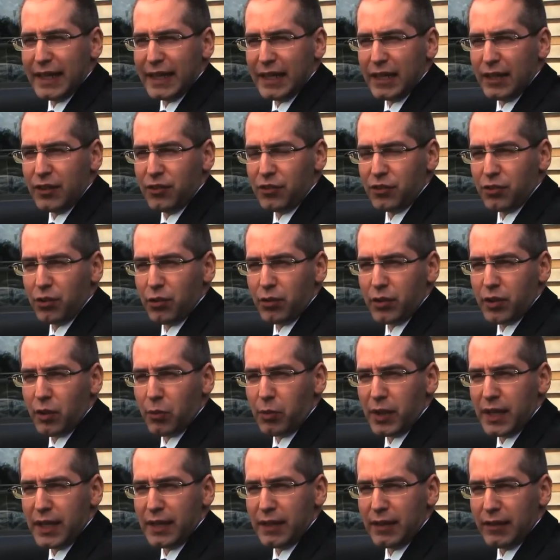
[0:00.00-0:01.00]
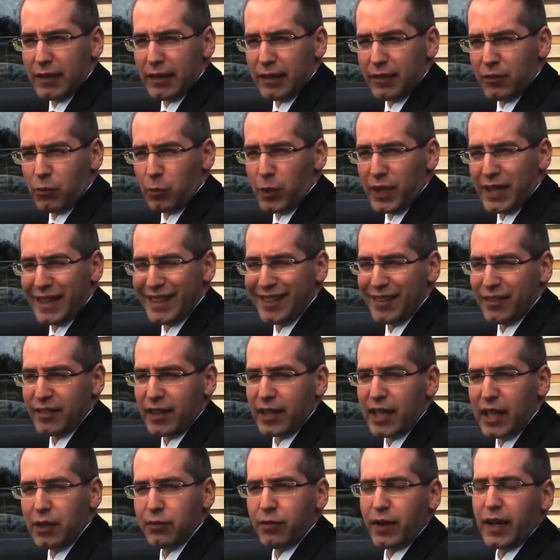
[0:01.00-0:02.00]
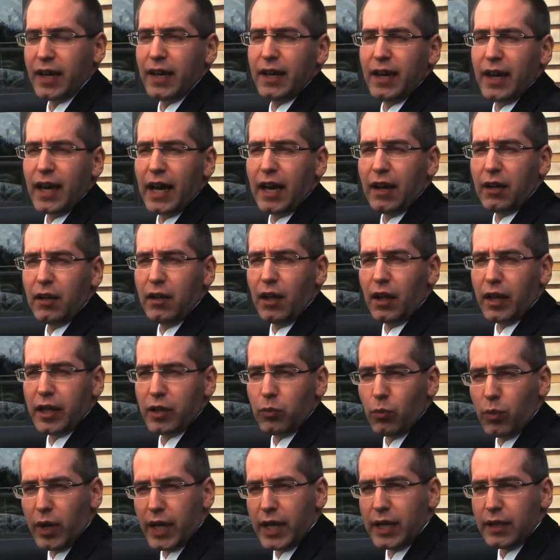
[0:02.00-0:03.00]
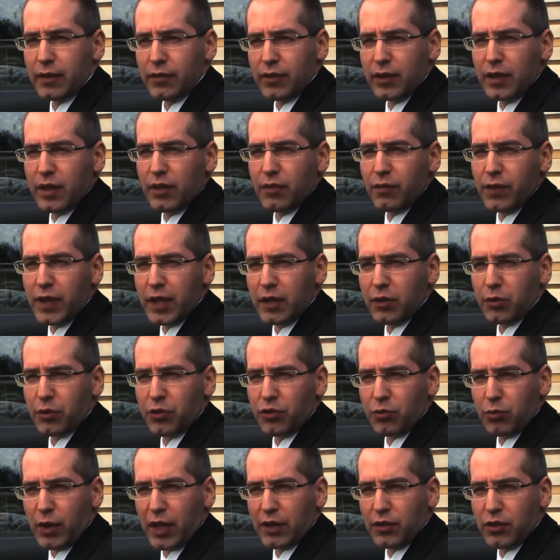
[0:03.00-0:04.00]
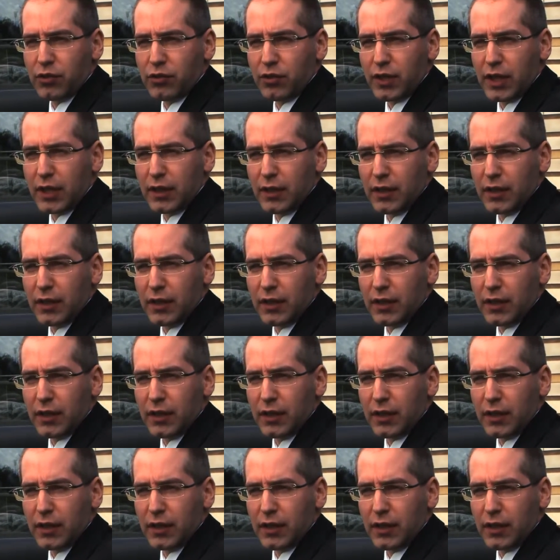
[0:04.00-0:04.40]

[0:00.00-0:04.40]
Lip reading: ensuring that we can deliver our lightweight vehicle strategy.